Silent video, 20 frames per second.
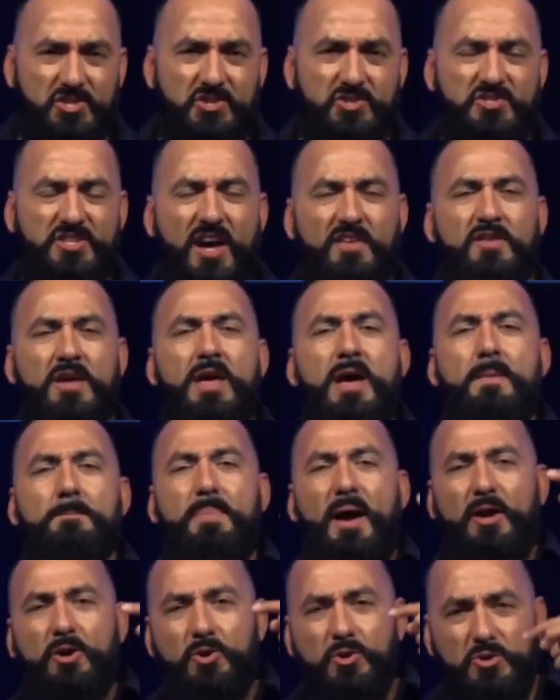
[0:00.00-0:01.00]
yourself
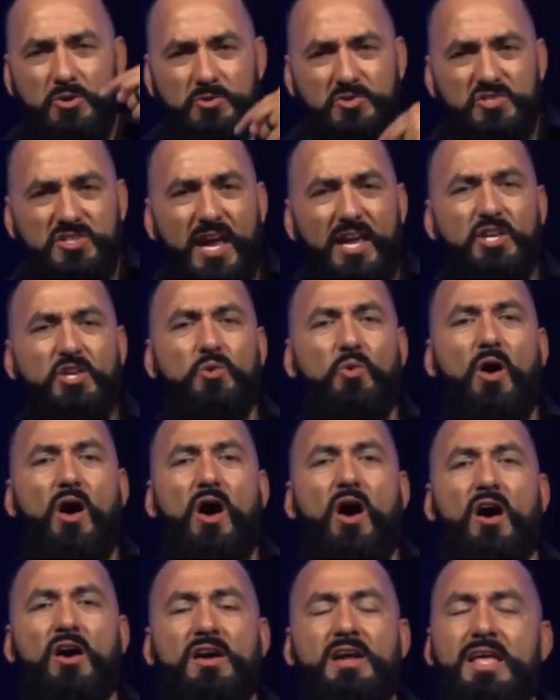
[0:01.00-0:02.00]
by who you say you
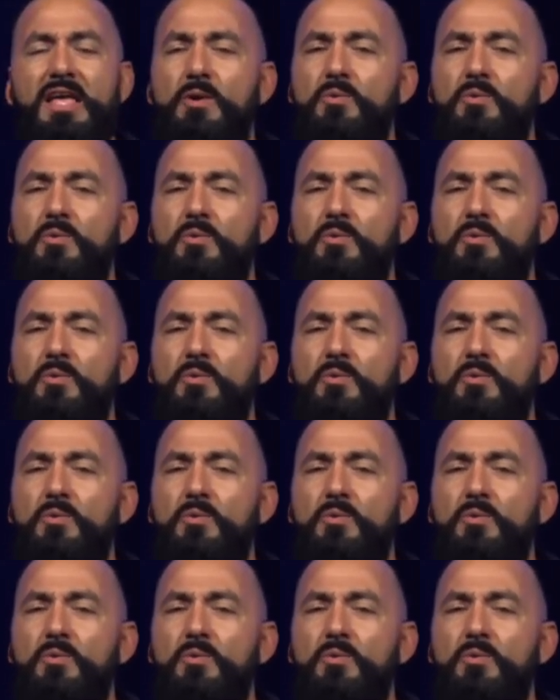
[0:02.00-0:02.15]
are.